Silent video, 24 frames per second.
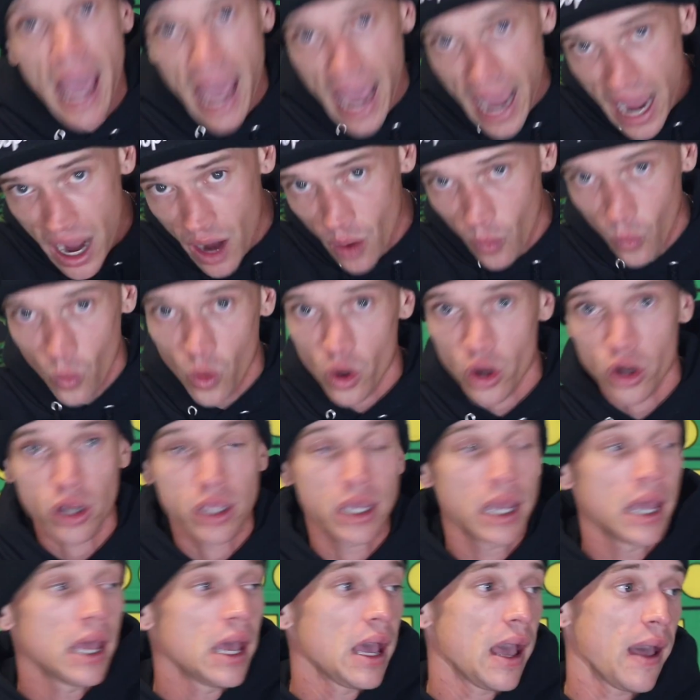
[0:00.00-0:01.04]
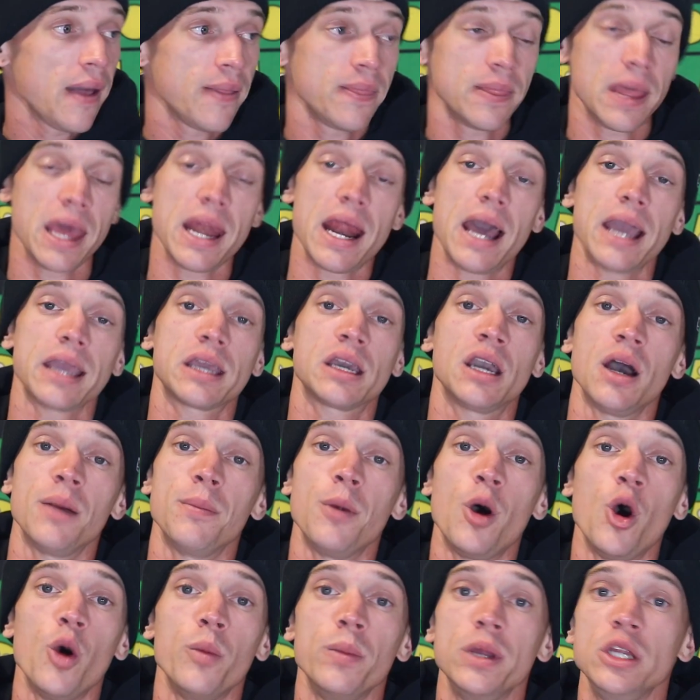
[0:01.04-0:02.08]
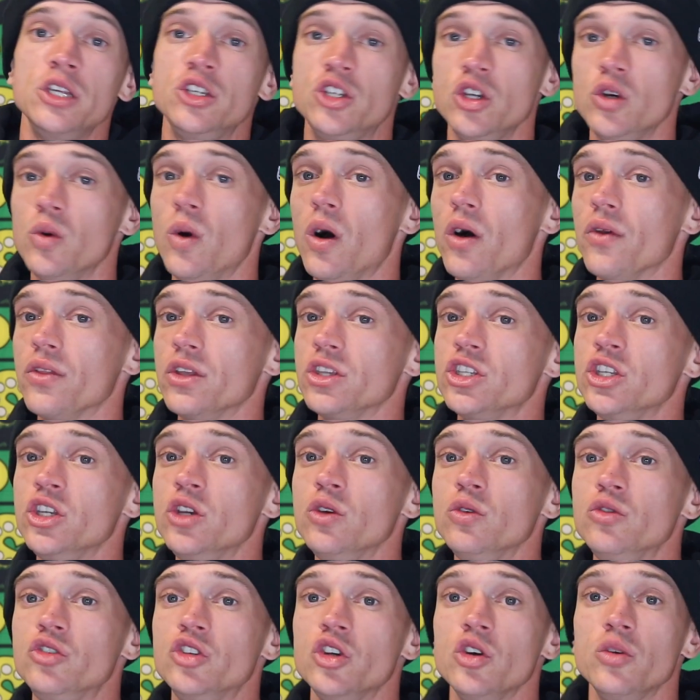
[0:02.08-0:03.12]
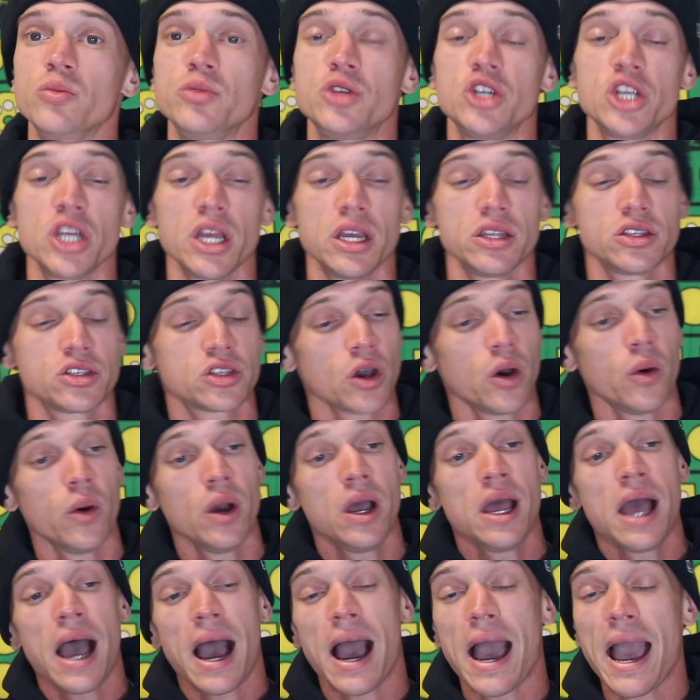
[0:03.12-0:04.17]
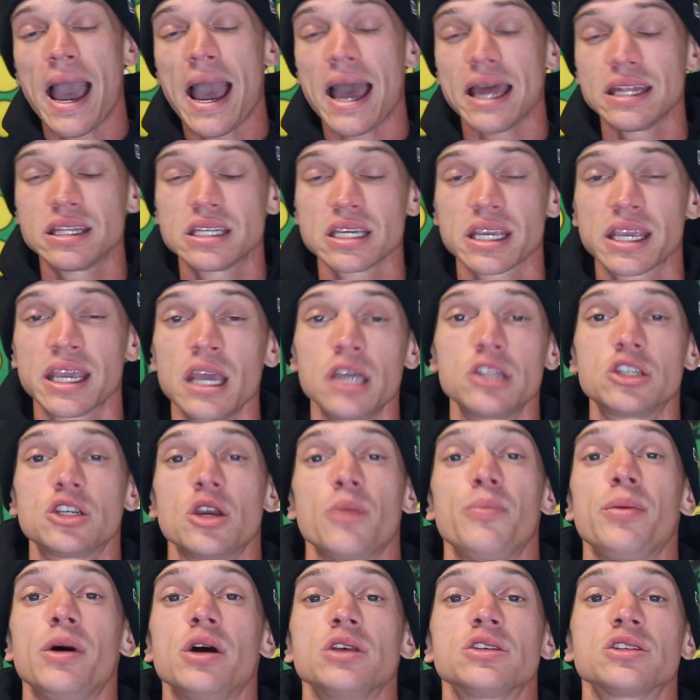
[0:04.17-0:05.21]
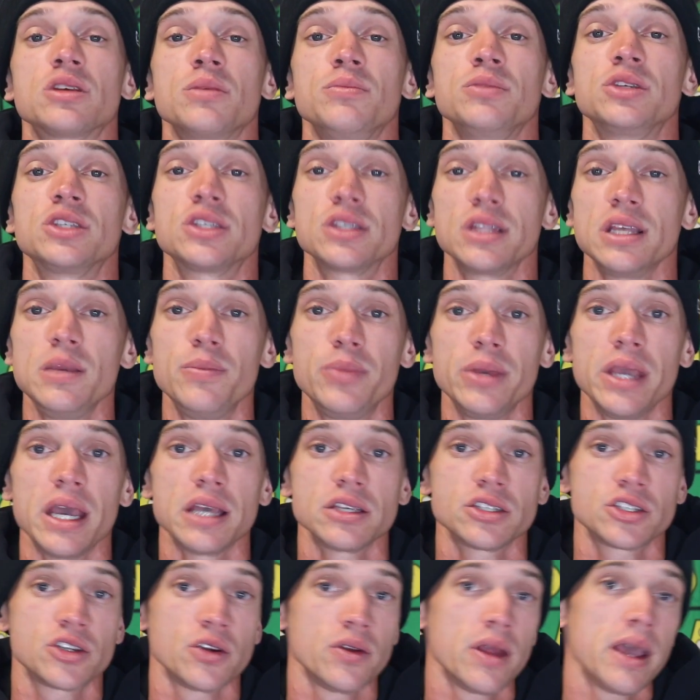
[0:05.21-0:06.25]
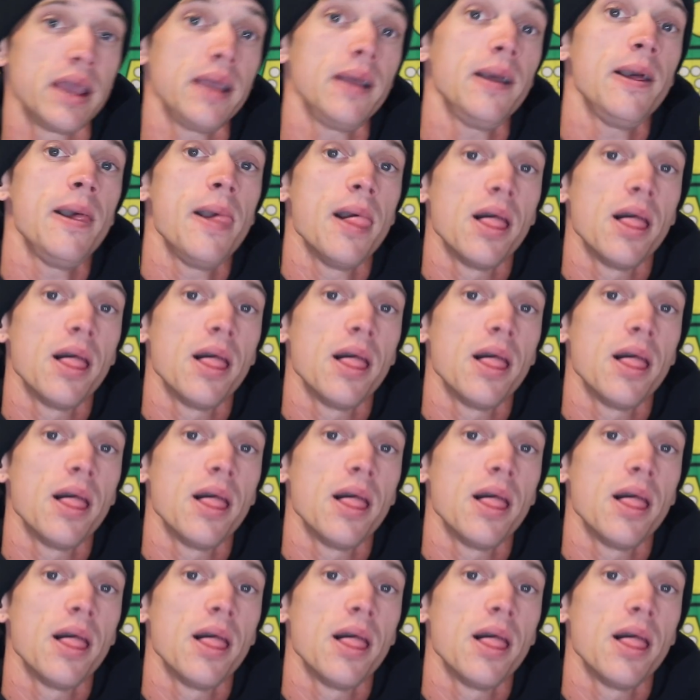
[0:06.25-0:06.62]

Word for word: at work, and then I come home and do all this YouTube shit, so I had to catch up on some sleep yesterday.